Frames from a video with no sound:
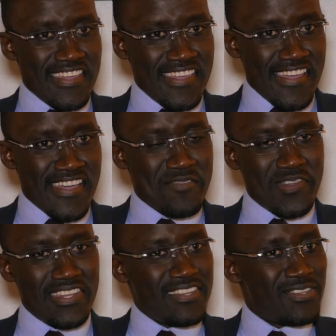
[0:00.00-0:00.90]
Yeah, I
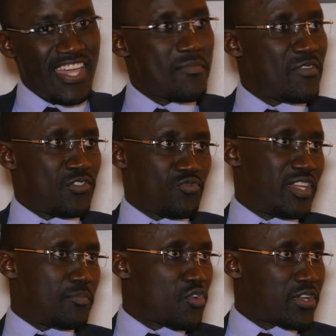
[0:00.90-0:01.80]
mean, the IMF is
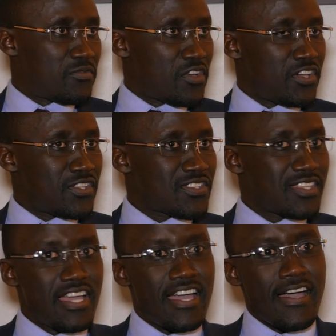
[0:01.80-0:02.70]
really important for
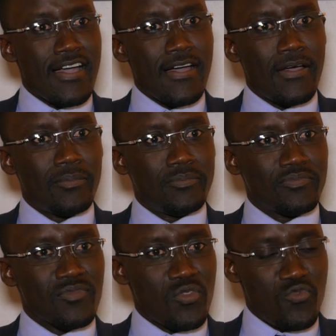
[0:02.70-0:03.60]
us.
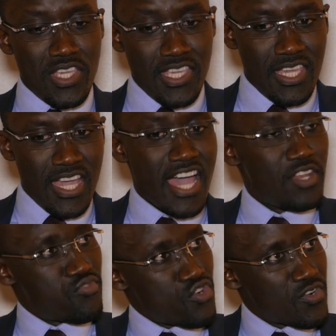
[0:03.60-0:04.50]
We
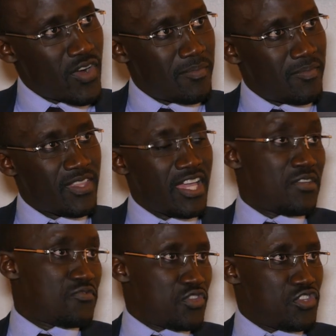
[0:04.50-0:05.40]
had a program,
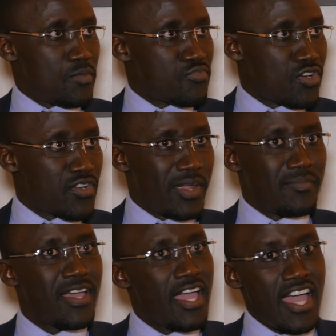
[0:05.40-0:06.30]
a 3-year
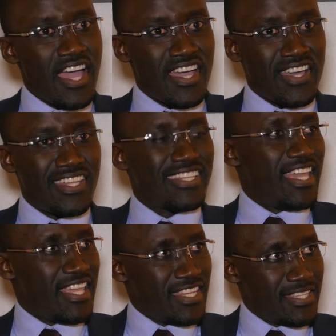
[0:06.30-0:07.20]
program,
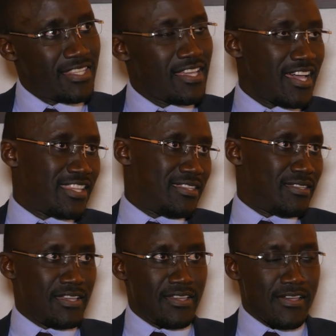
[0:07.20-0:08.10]
that ended at
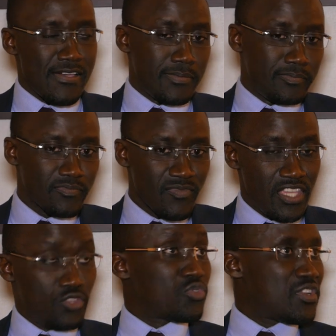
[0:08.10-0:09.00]
the,
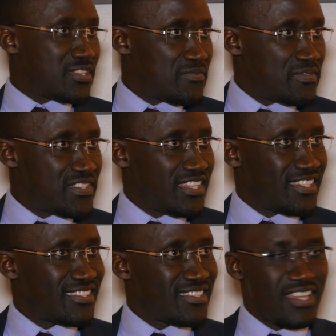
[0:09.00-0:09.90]
in
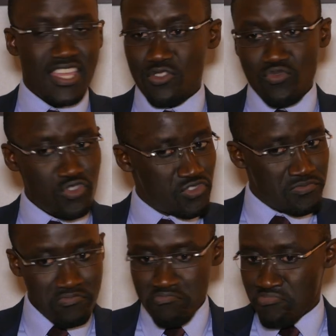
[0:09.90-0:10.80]
2015. And it
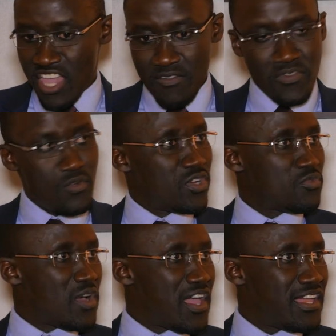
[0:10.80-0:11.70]
was, everything
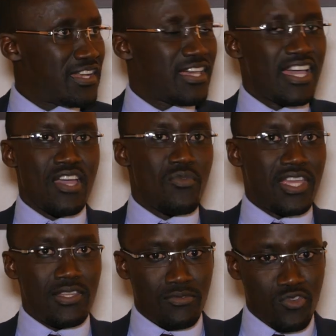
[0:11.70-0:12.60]
went well. We
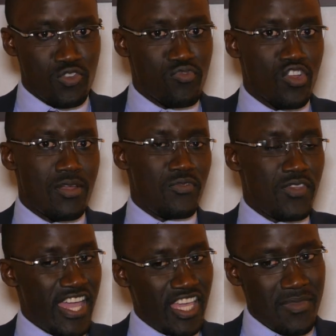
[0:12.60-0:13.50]
had a good program
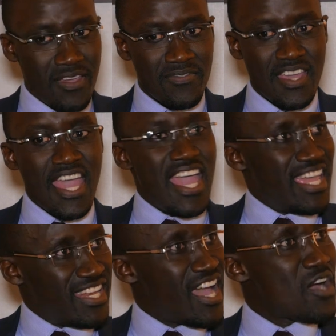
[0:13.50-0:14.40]
with the IMF.
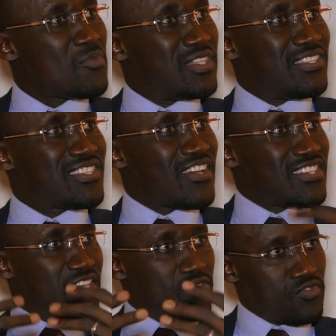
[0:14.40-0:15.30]
And now we're
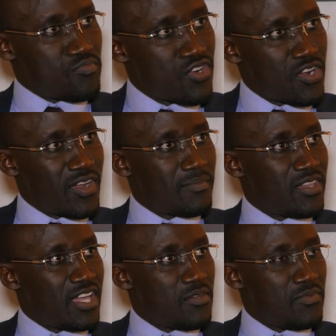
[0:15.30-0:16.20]
discussing a new
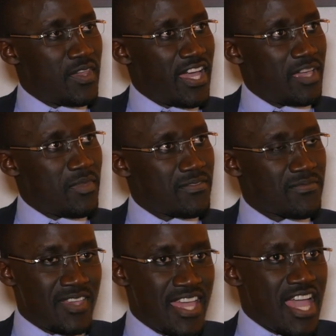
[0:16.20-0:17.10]
program with the IMF.